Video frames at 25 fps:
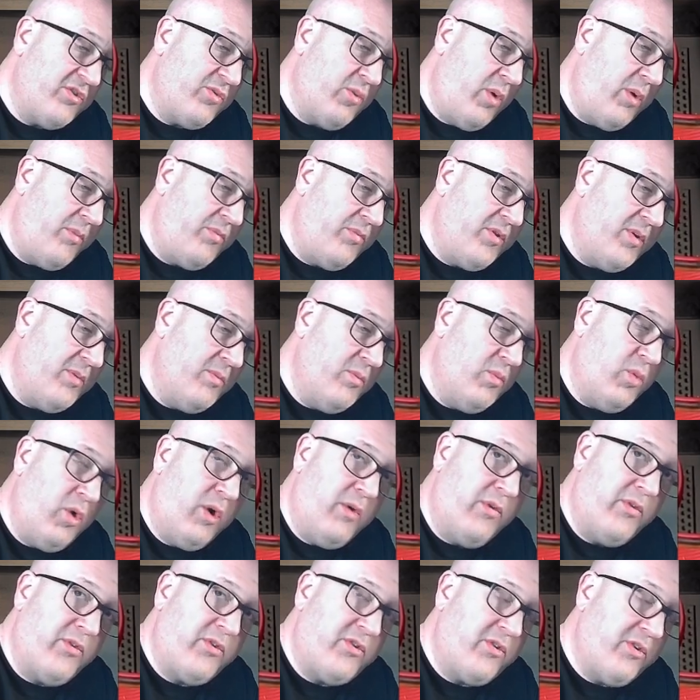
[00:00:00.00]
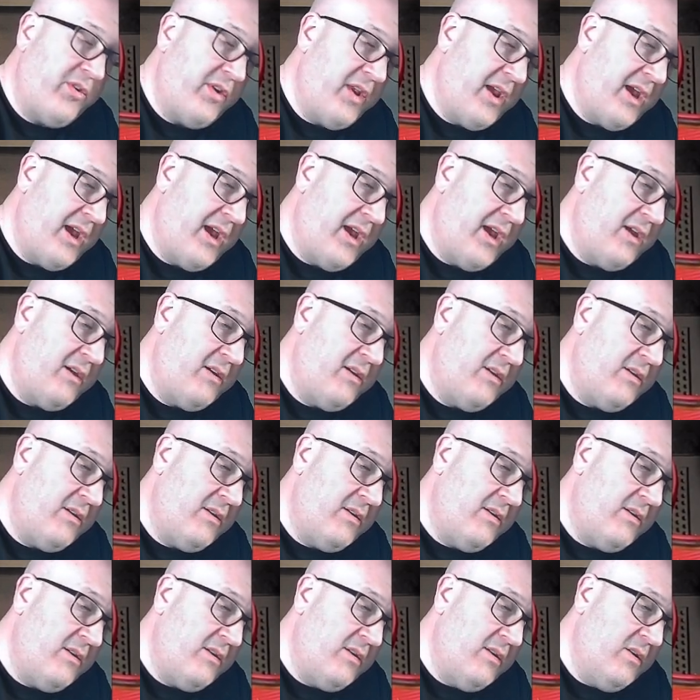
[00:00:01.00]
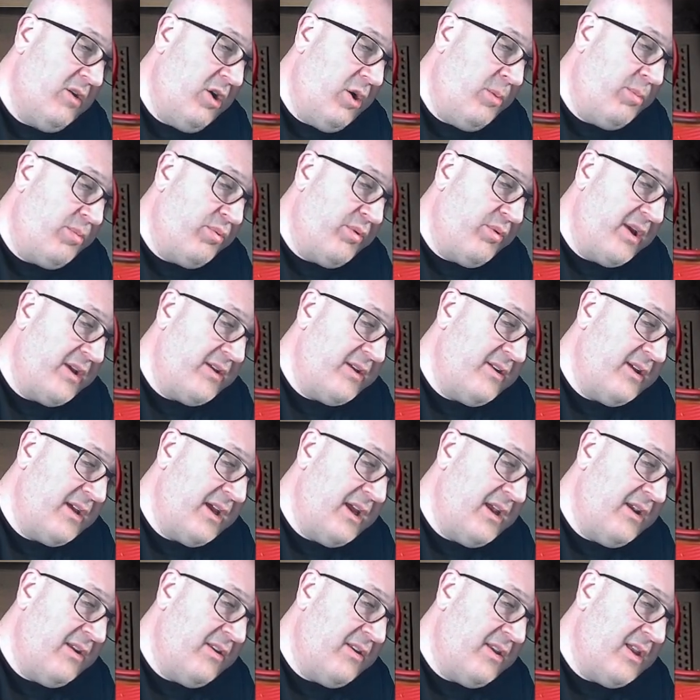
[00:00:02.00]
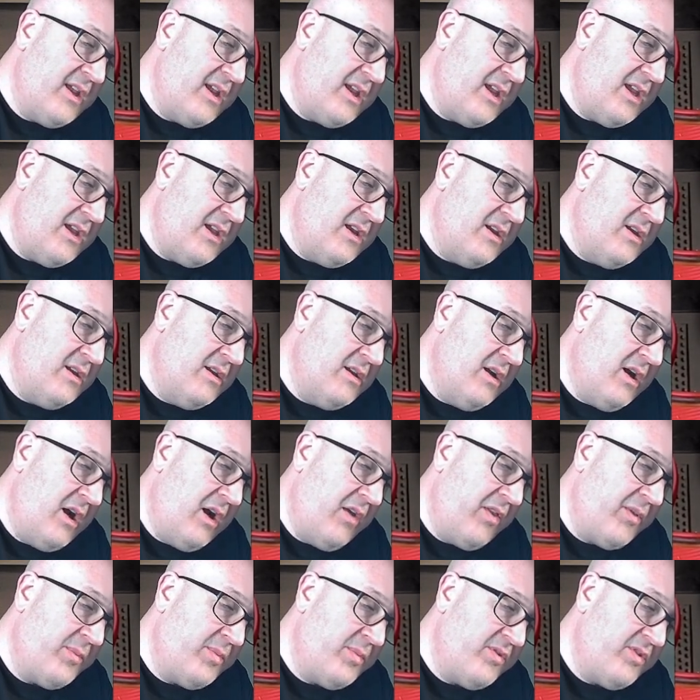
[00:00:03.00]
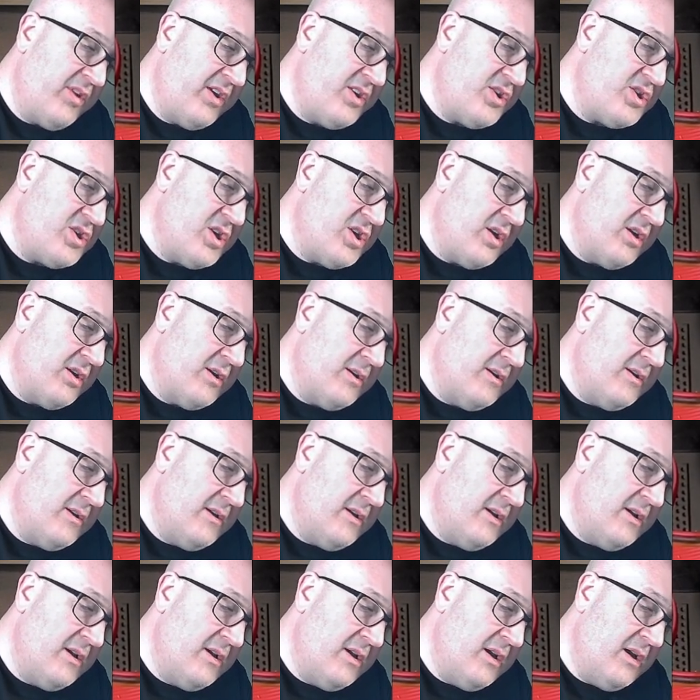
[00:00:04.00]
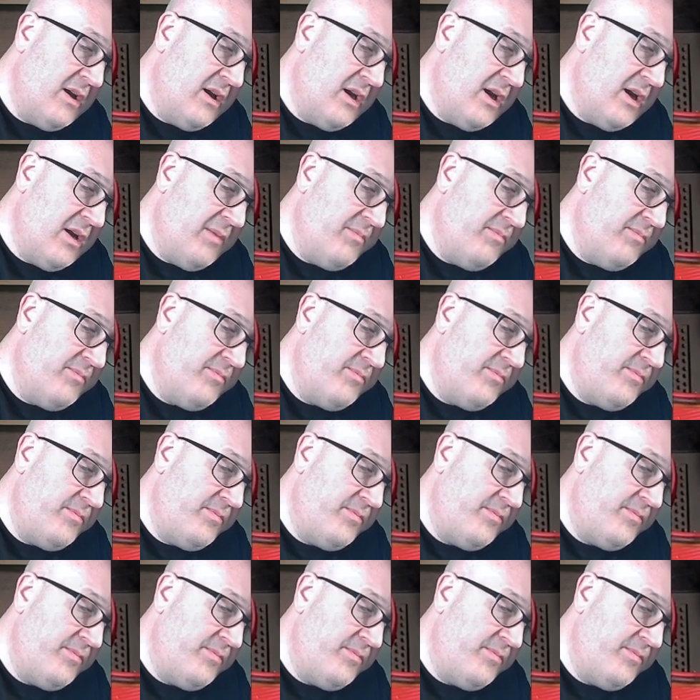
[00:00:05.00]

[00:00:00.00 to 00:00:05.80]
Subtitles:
swapped them once and they're operating in the other position. I